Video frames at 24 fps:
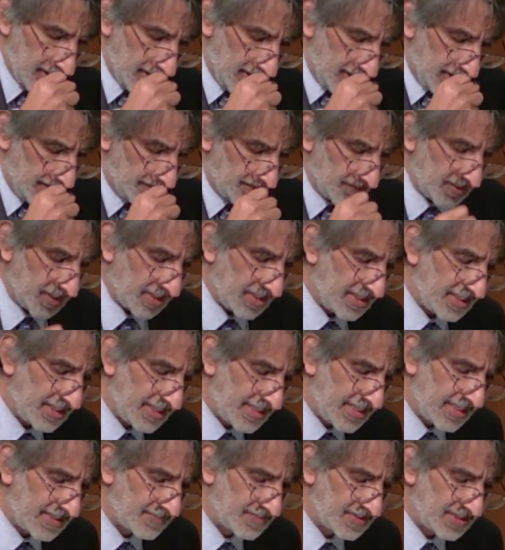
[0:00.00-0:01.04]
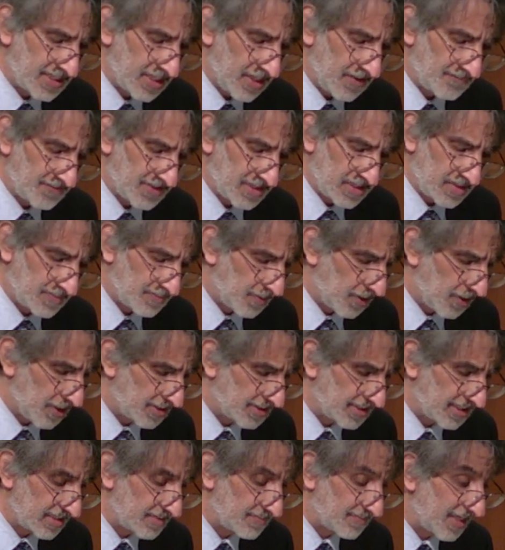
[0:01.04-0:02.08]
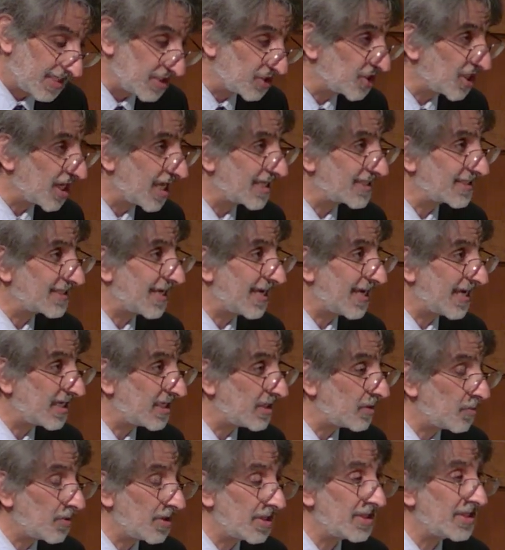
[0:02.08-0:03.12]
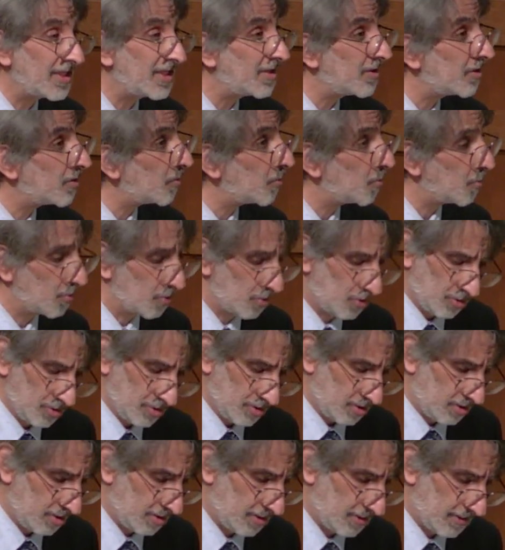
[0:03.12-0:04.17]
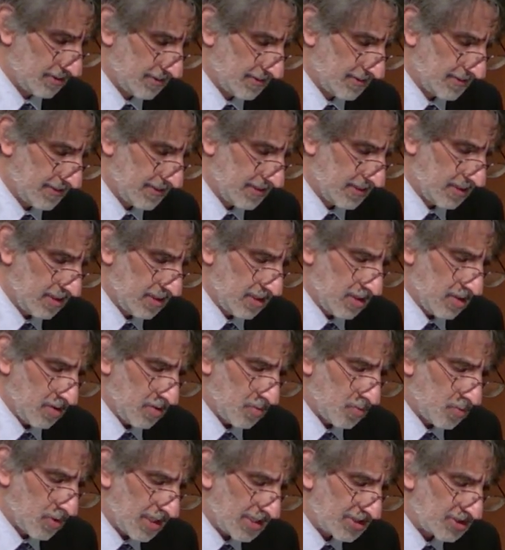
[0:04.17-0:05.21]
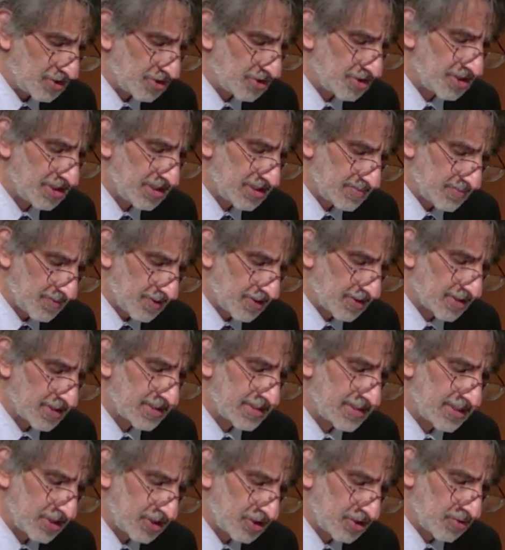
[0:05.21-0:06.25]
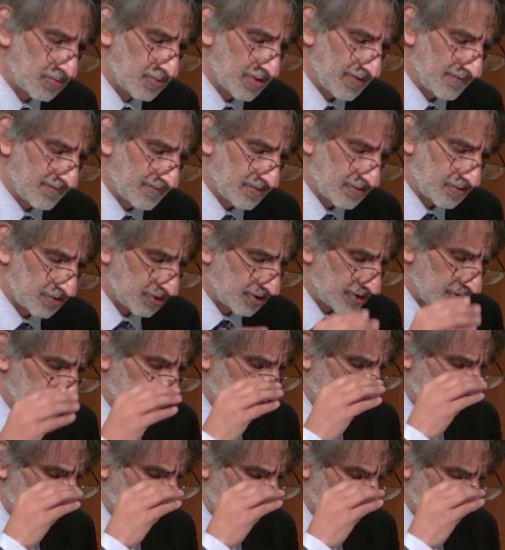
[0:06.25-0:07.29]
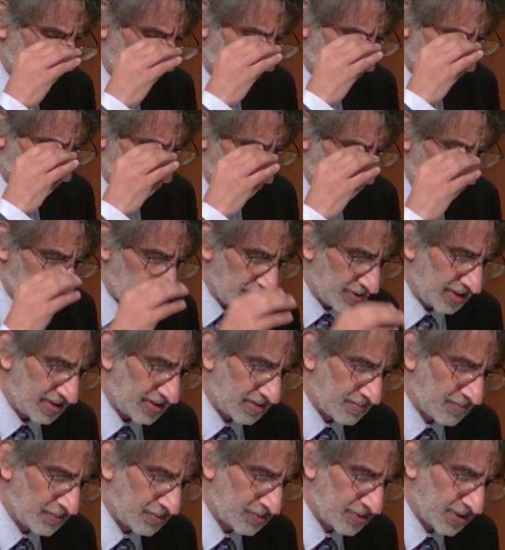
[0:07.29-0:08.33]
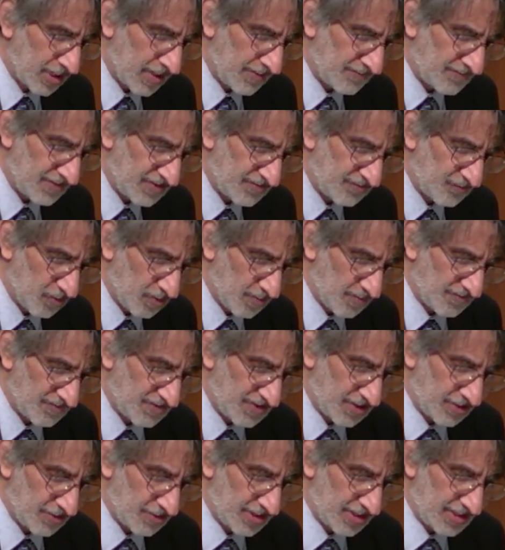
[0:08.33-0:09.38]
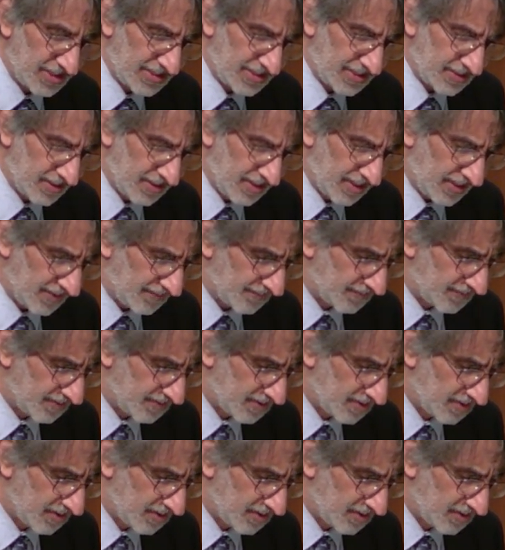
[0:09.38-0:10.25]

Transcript: that he himself had sparked as much as anyone in the world, why shouldn't he spark additional revolutionary changes by repudiating the most obvious form of tyranny still left?